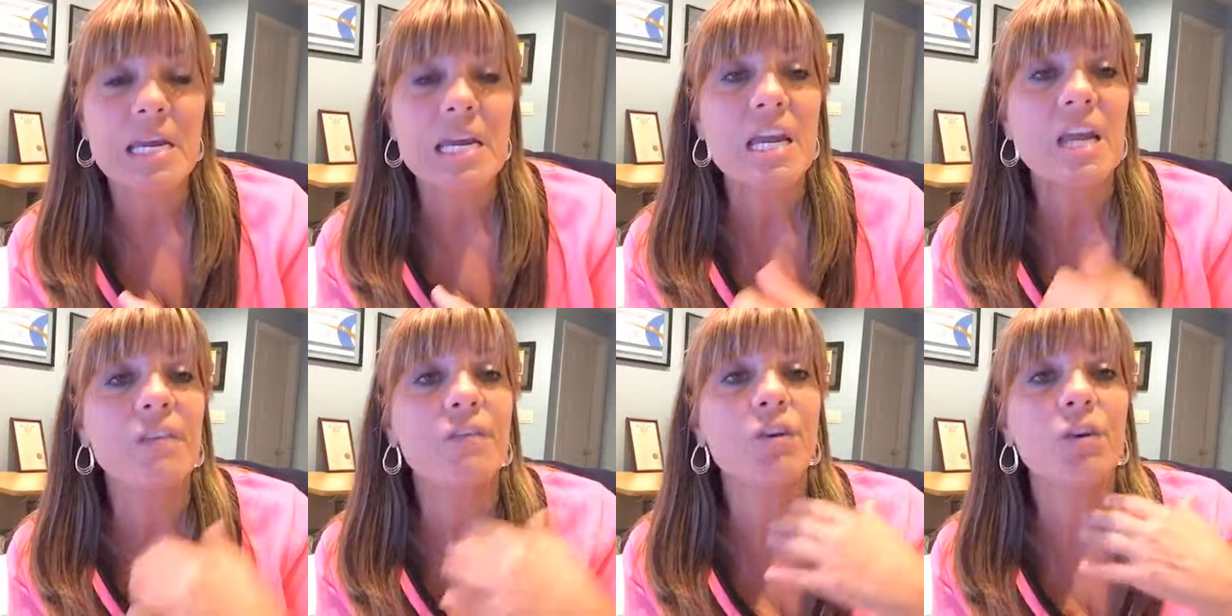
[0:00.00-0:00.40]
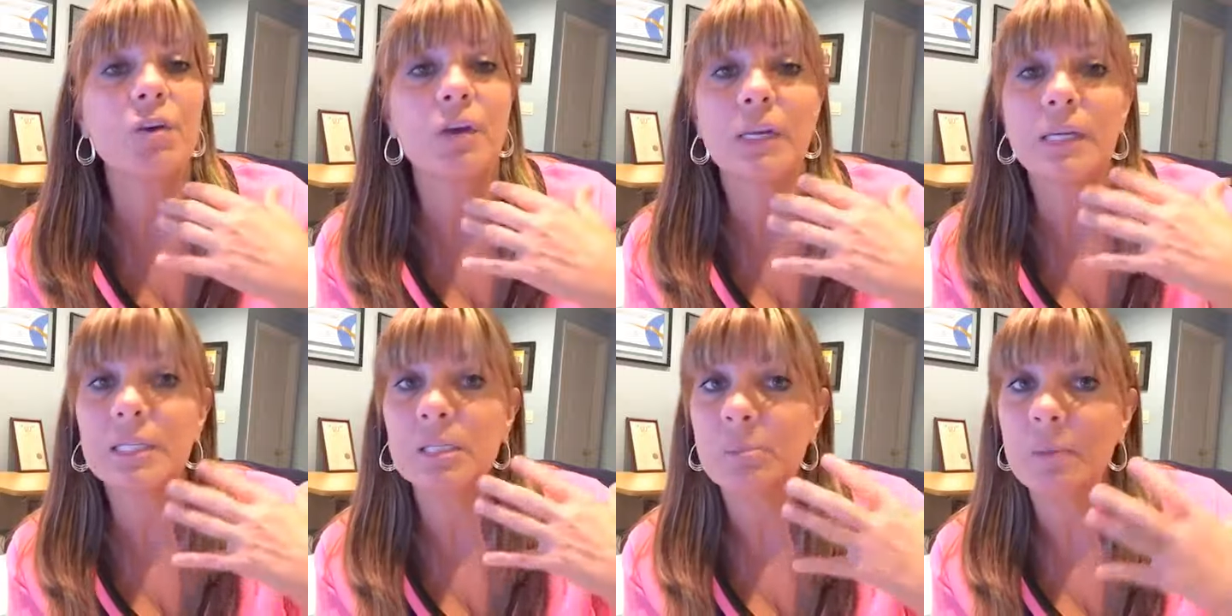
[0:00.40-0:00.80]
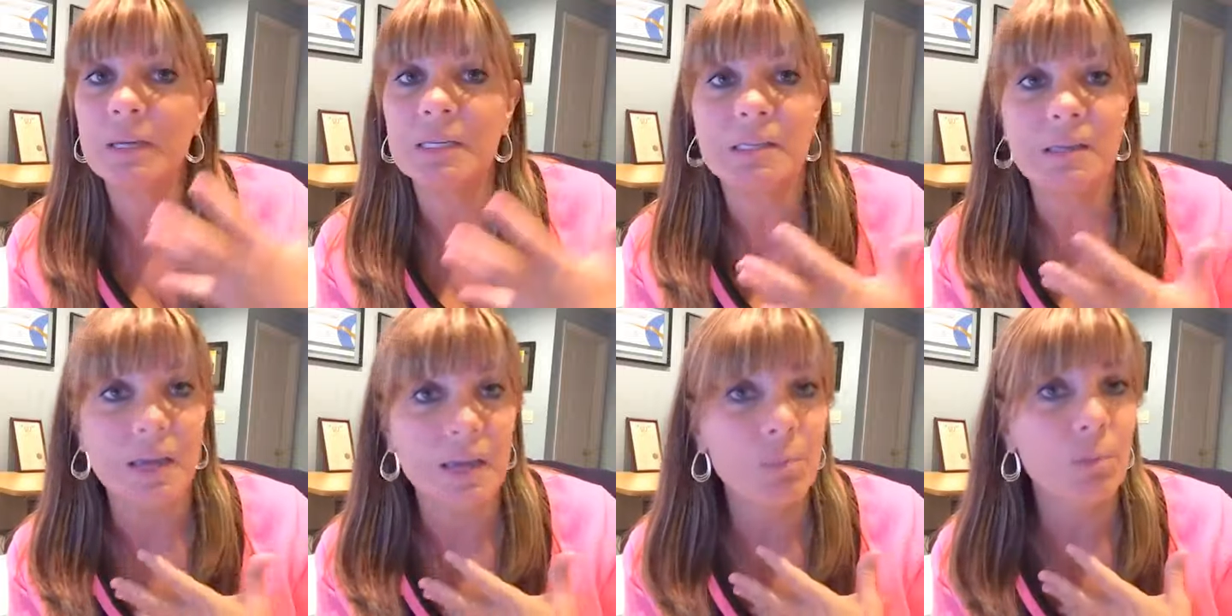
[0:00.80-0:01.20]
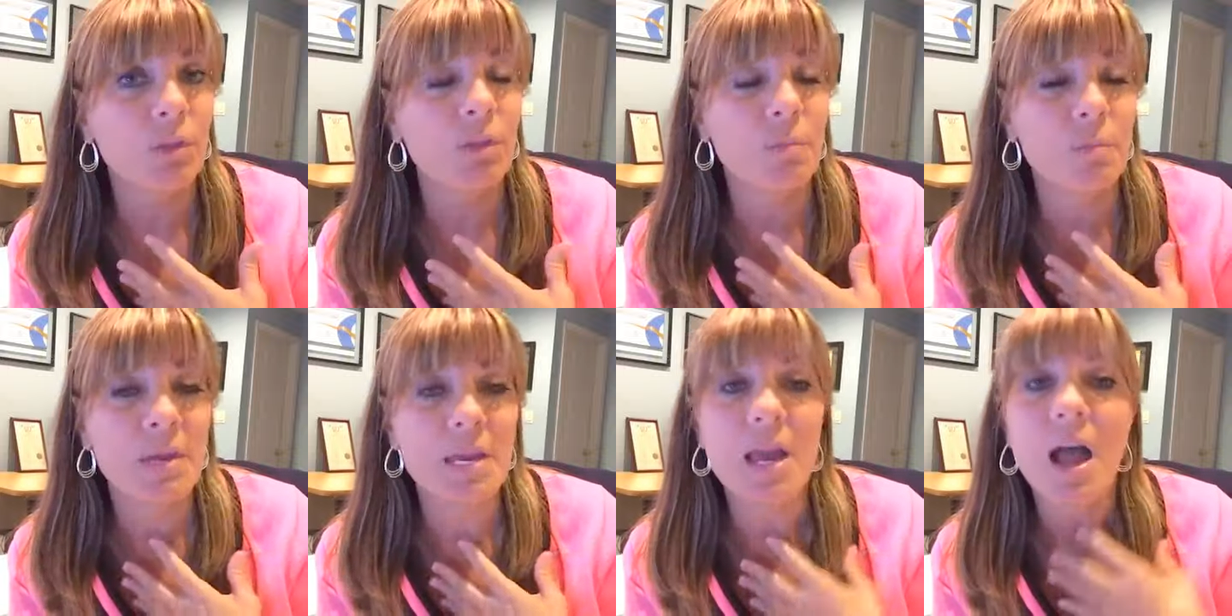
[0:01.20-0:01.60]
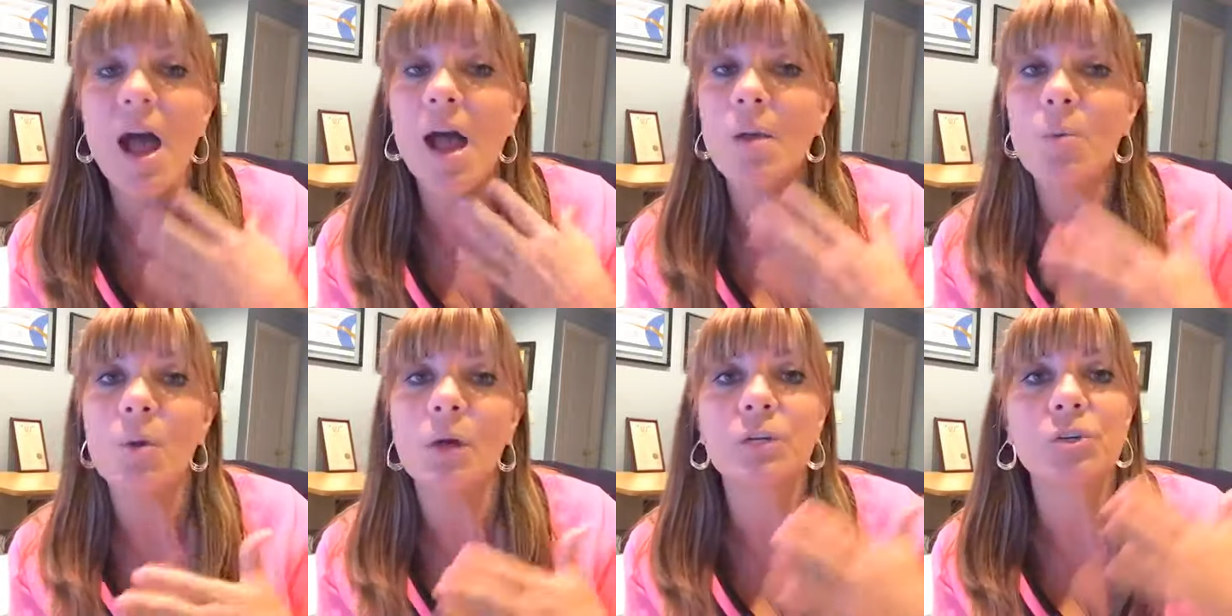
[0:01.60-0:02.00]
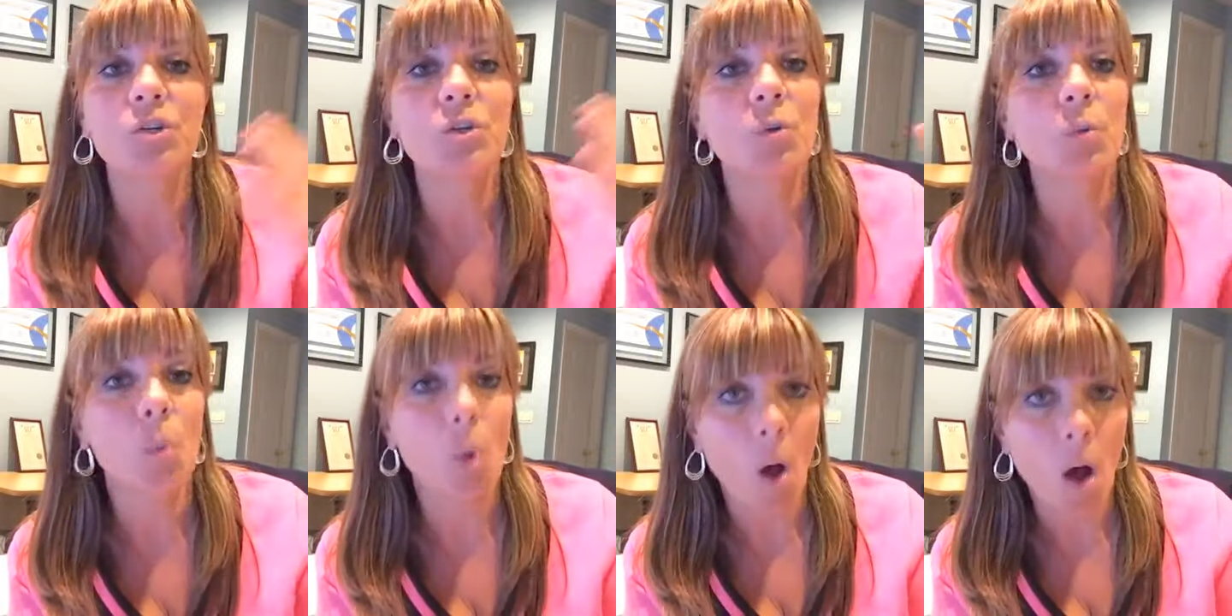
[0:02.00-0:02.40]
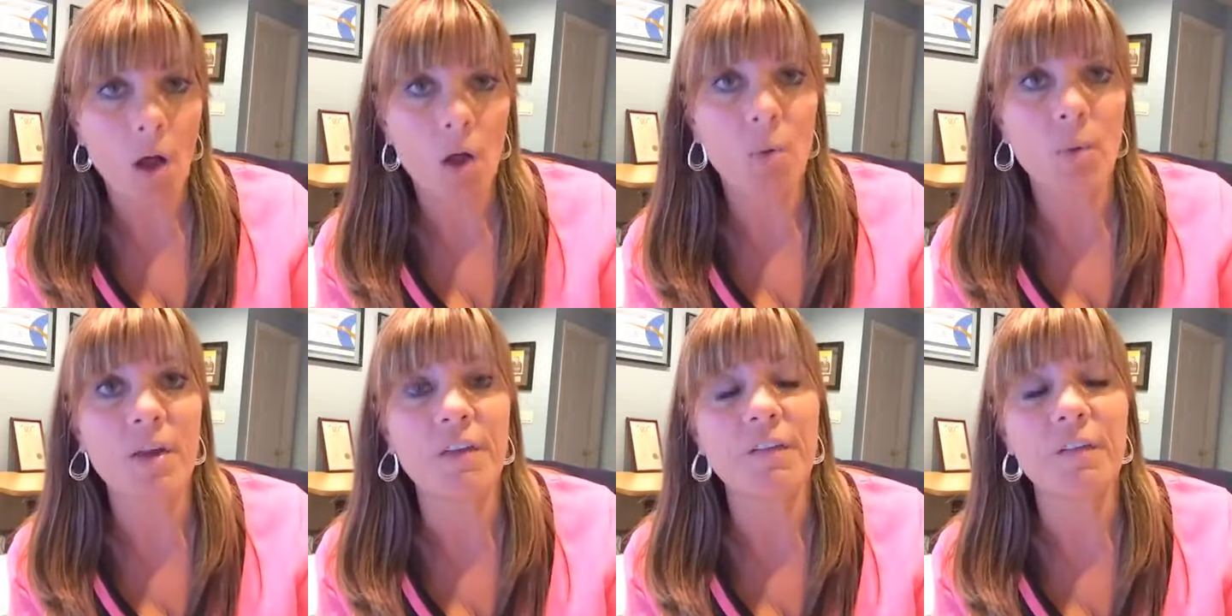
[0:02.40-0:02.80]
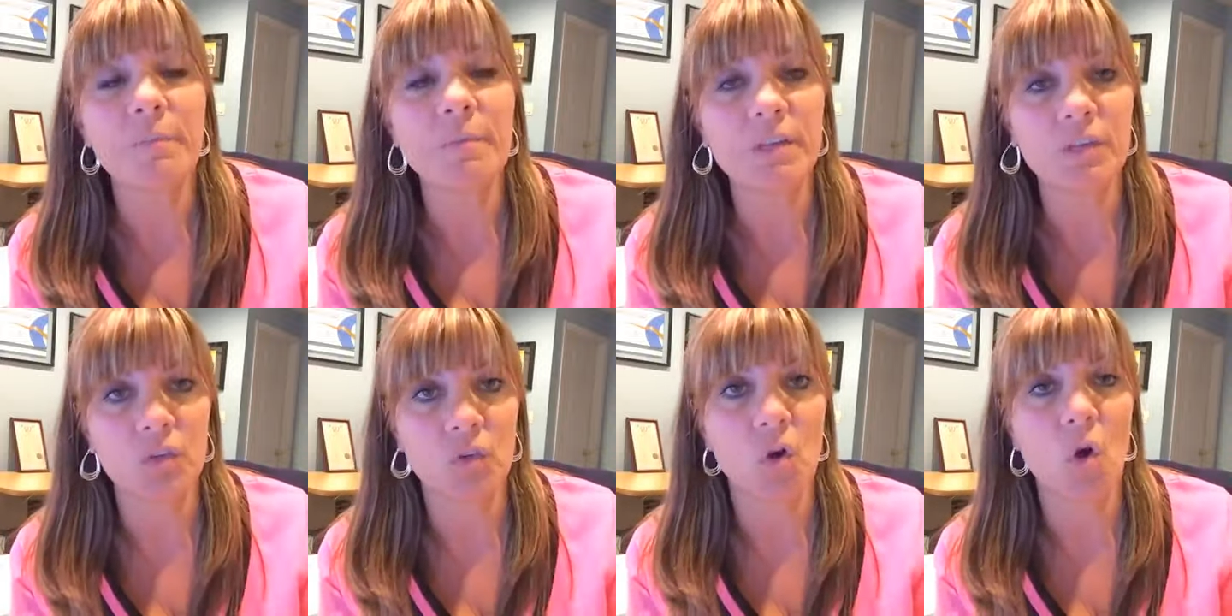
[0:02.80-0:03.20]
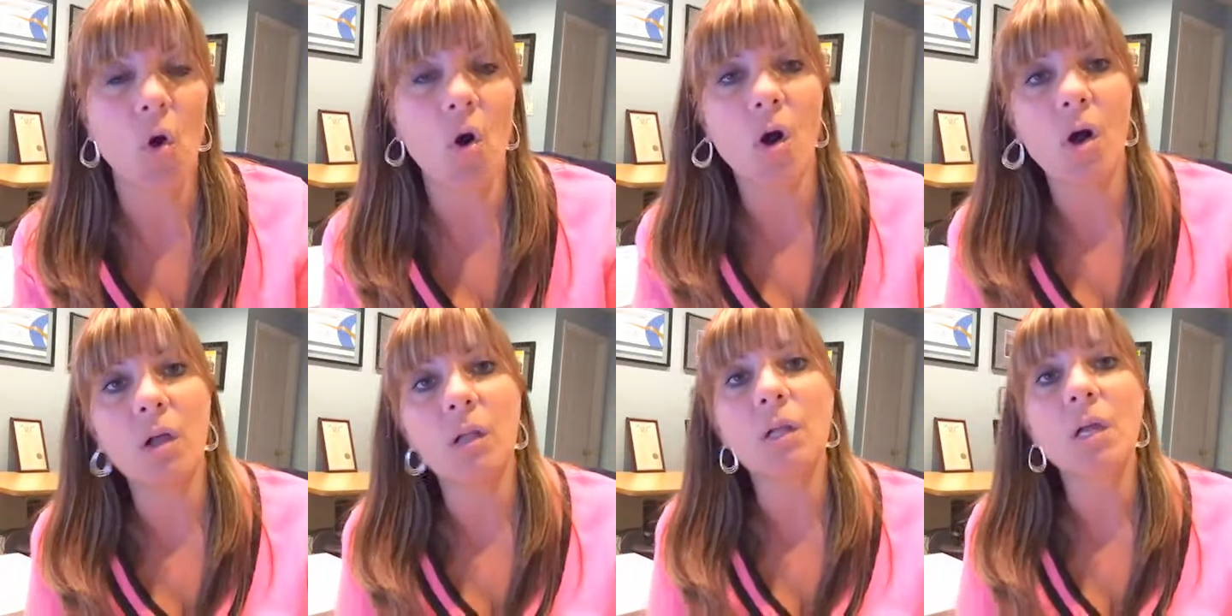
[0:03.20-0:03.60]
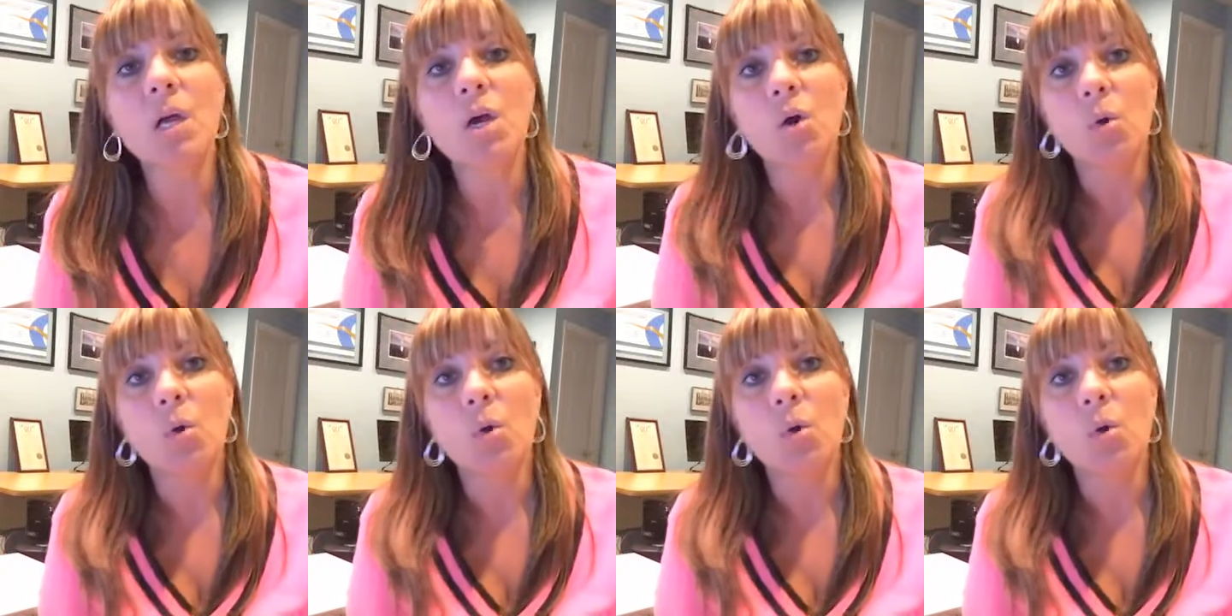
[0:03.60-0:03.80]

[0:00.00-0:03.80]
If you're going to spend time with me, I want you to walk away from this call